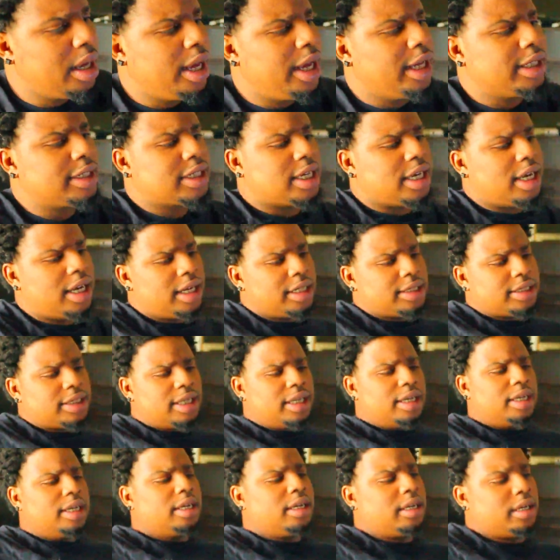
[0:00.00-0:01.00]
It's cause
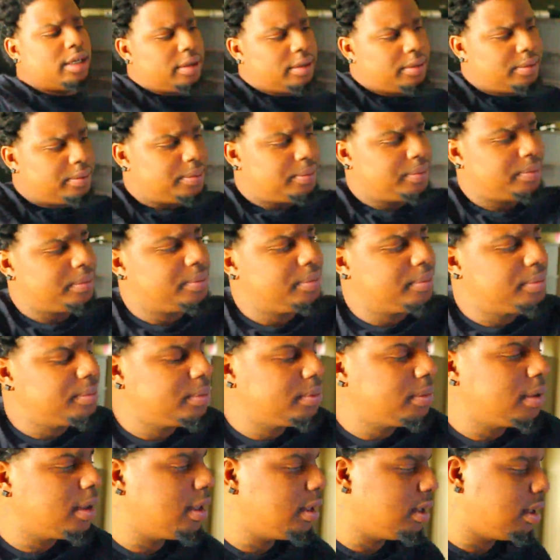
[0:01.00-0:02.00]

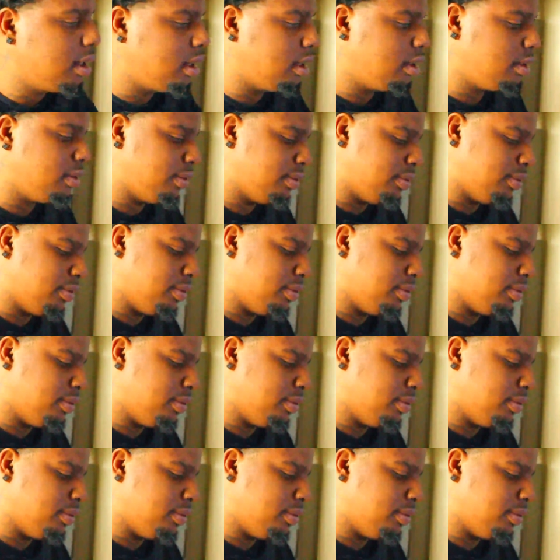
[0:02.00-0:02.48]
hold on.